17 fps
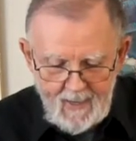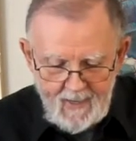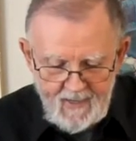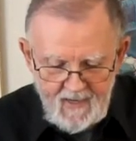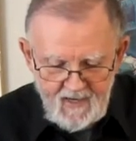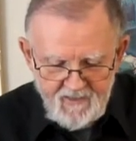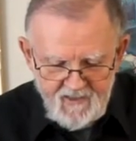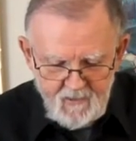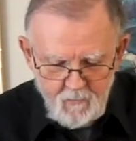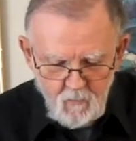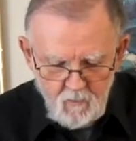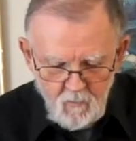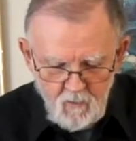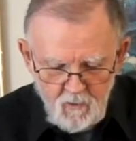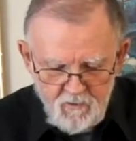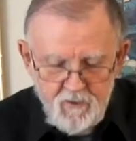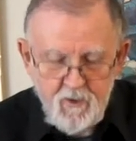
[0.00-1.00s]
And I think what
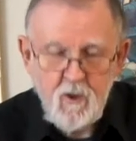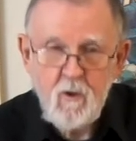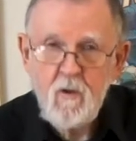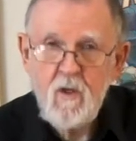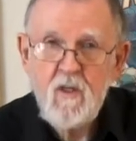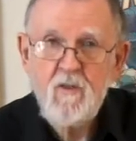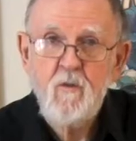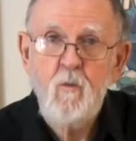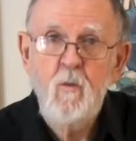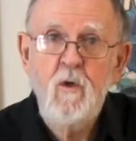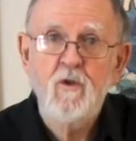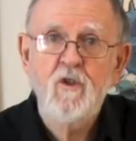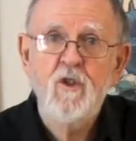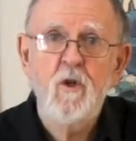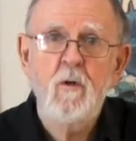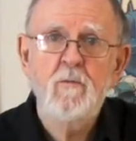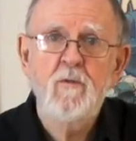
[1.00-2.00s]
we'll do is we'll
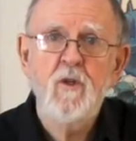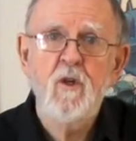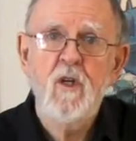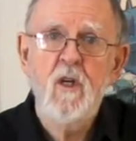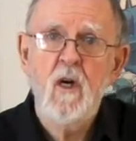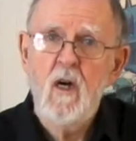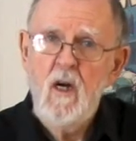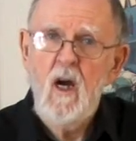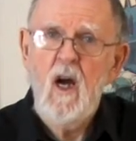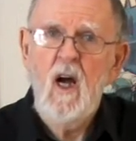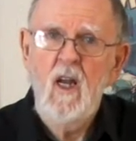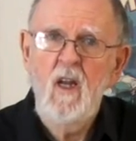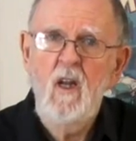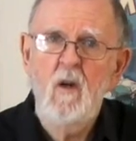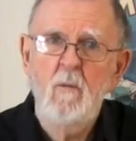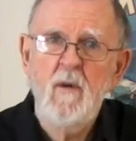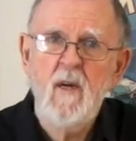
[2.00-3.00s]
show it to you a
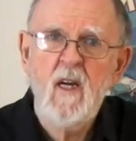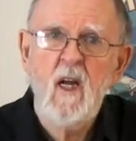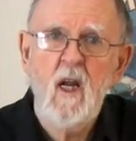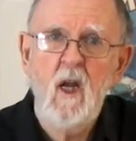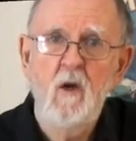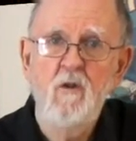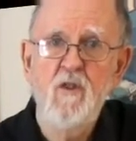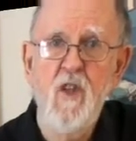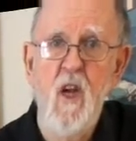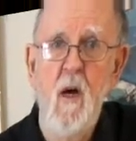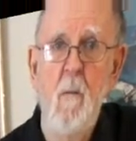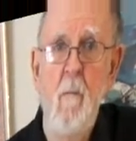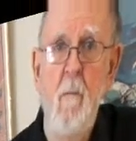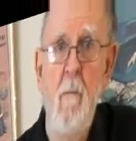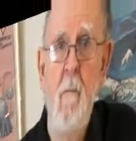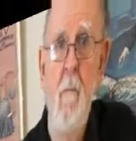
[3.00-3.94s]
little bit close up.